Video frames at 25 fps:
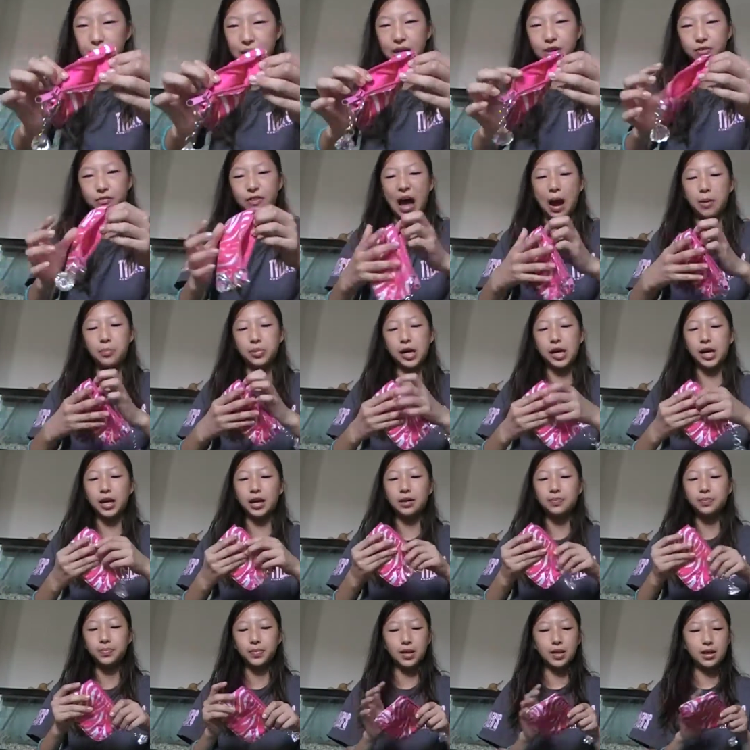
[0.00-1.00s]
pink
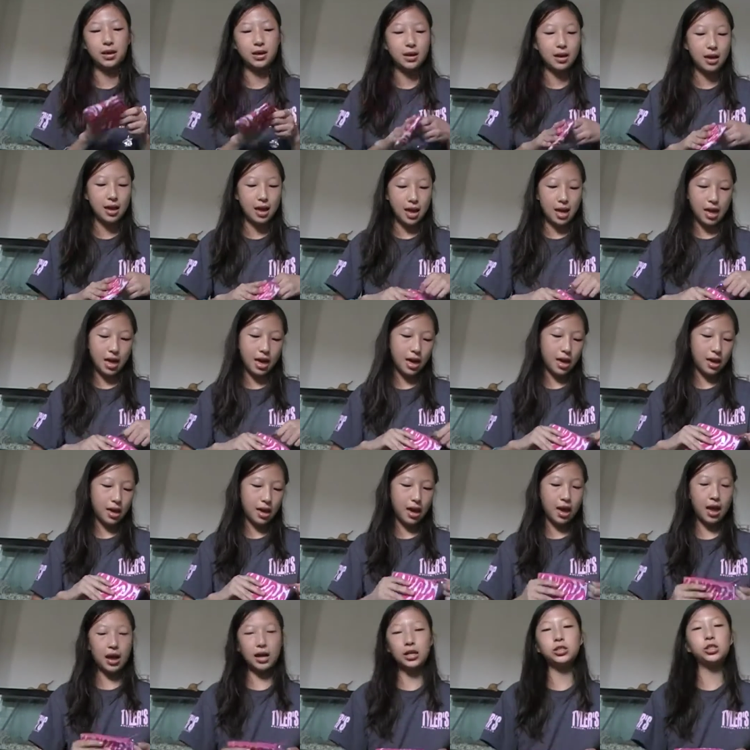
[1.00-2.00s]
fabric.
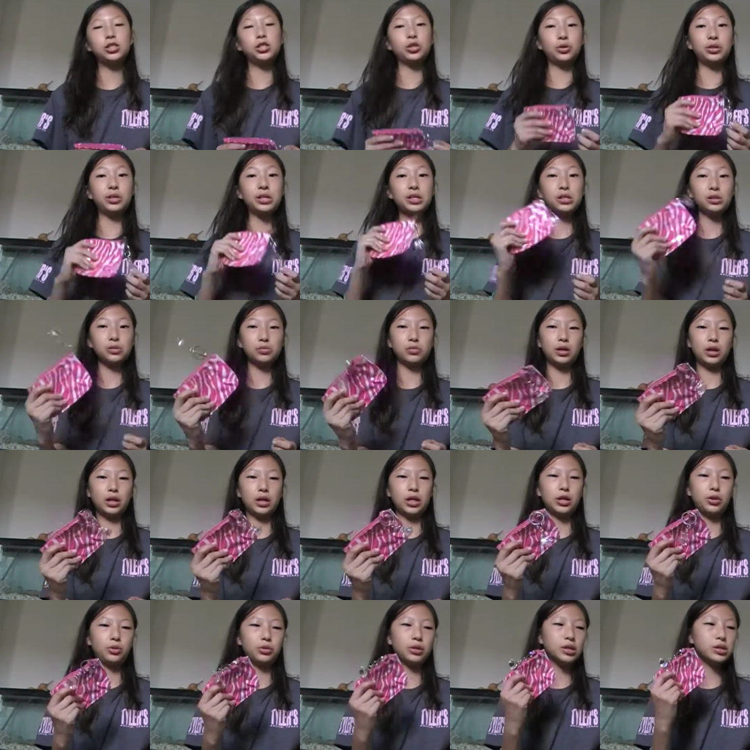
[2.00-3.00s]
And so this is really
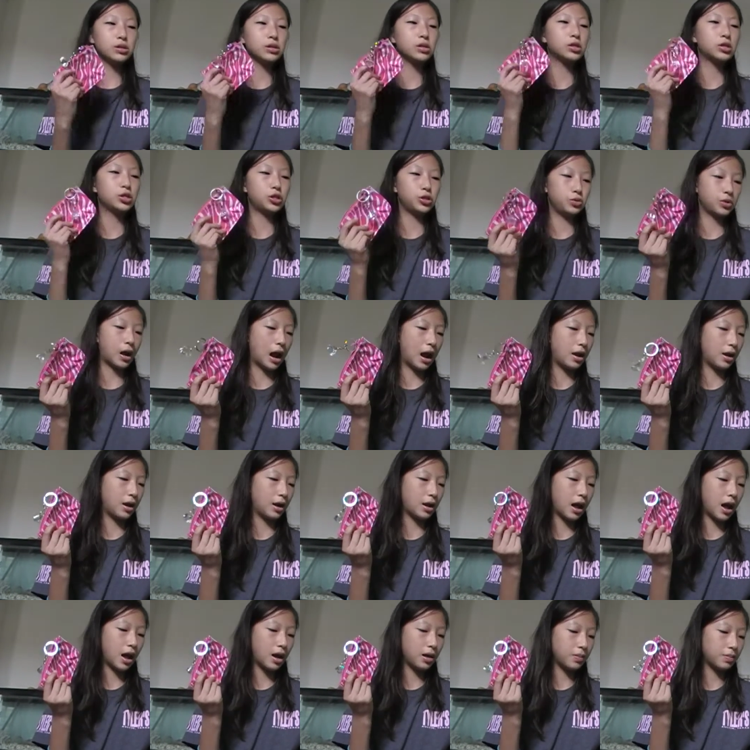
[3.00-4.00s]
cute. This was $2.99.
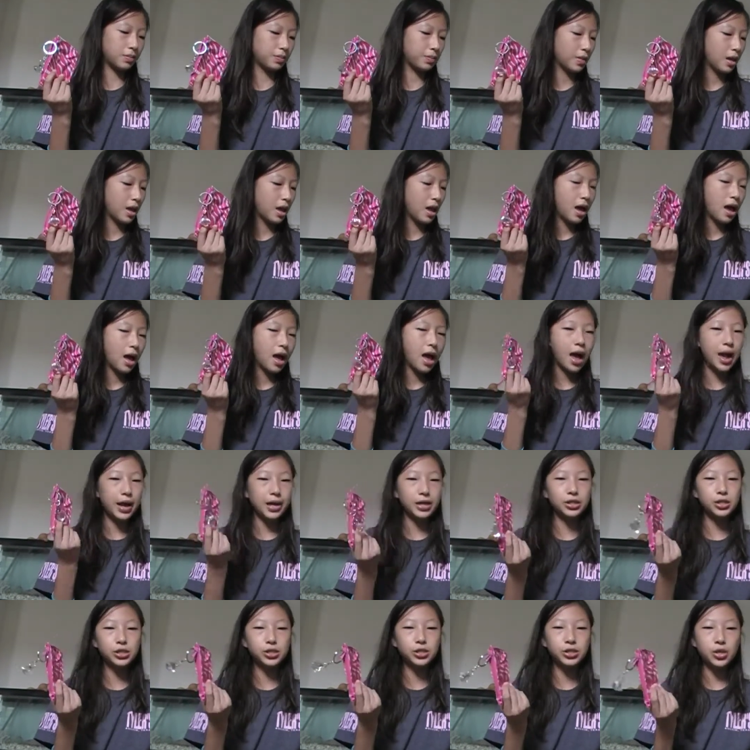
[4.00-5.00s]

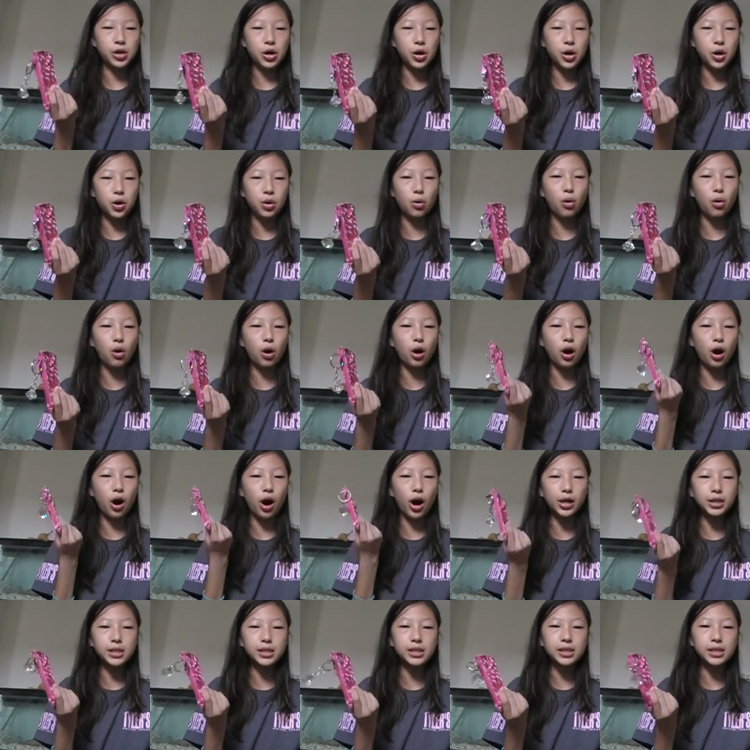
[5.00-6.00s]
And so
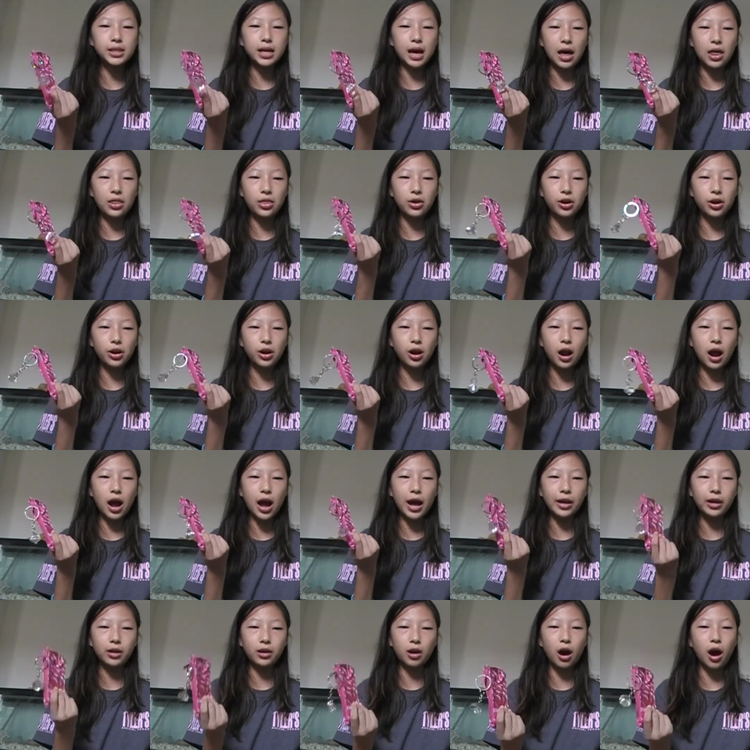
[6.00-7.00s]
altogether,
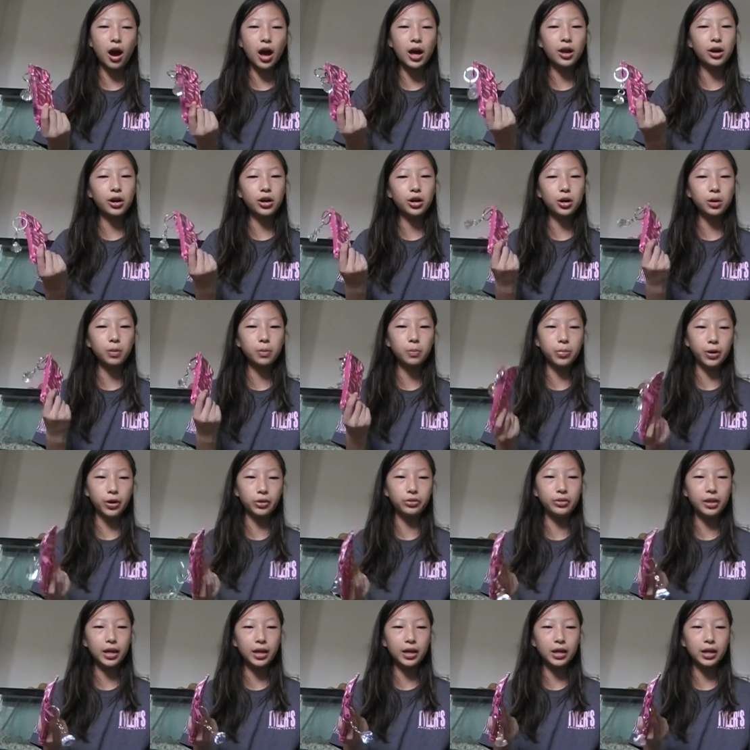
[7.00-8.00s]
I got her
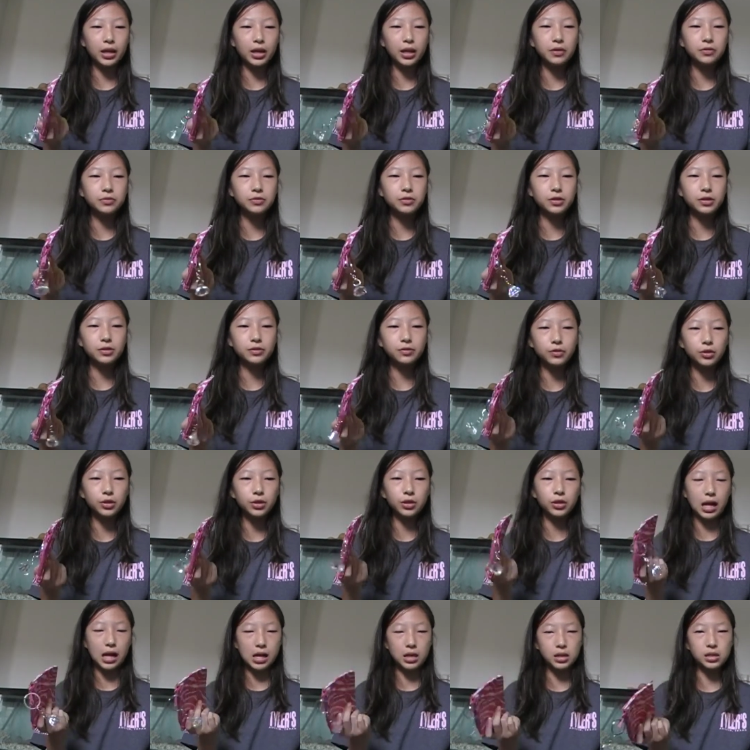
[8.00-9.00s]
birthday gift for
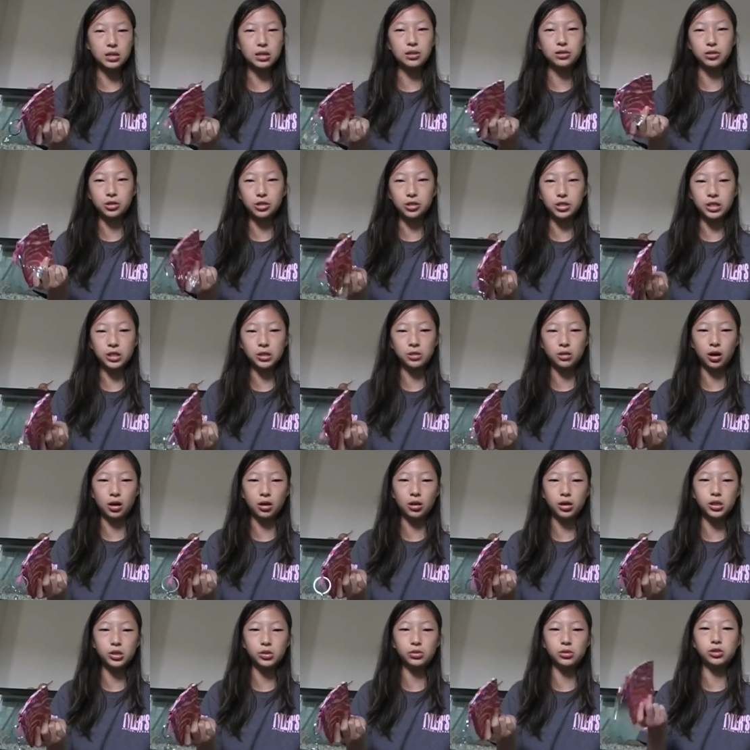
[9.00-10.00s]
less than
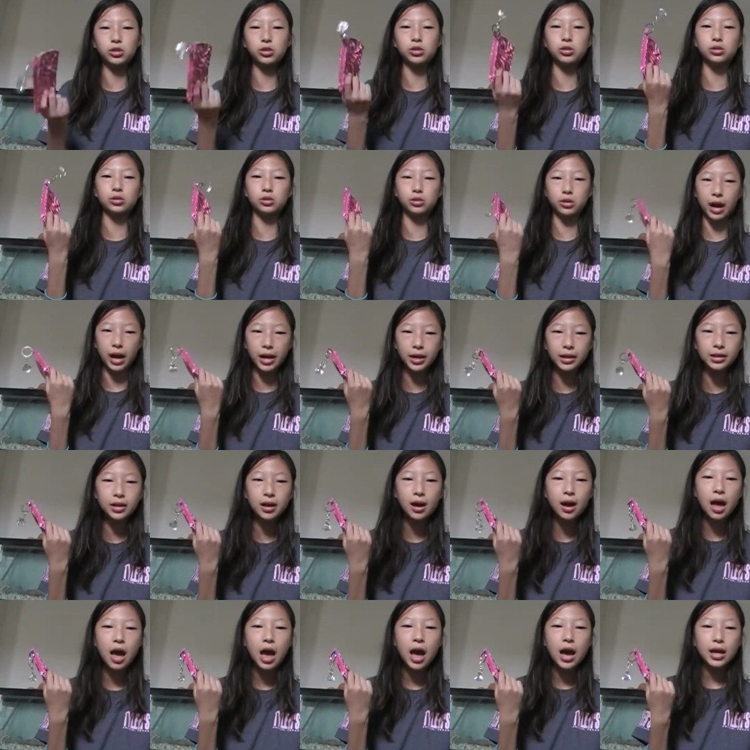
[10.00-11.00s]
$13, which is great
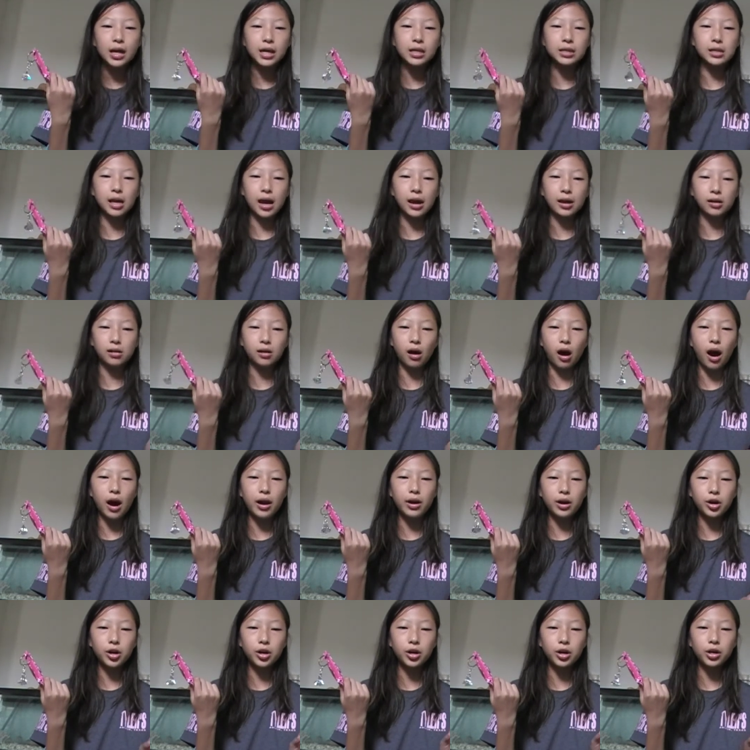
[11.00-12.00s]
because I
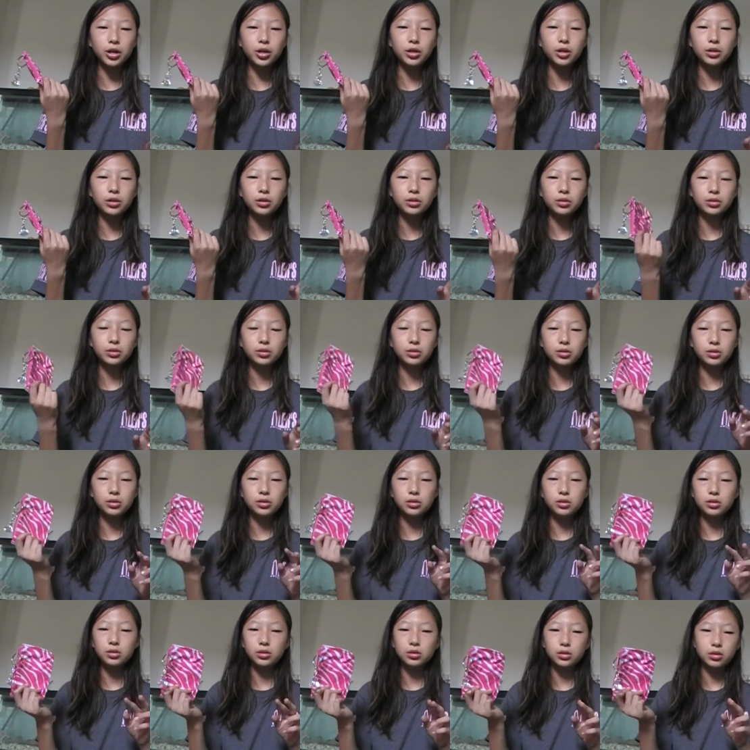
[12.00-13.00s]
got her
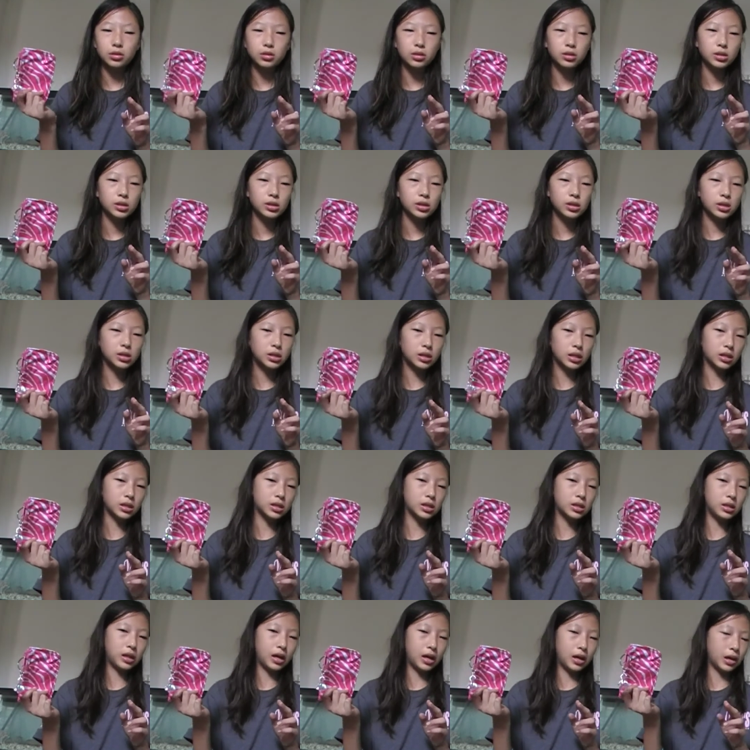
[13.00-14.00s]
six
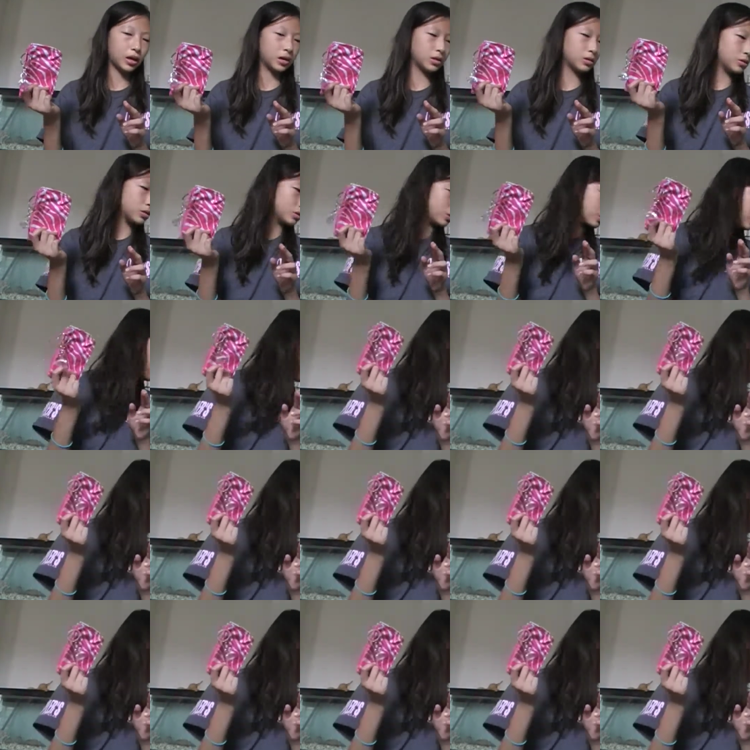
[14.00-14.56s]
things.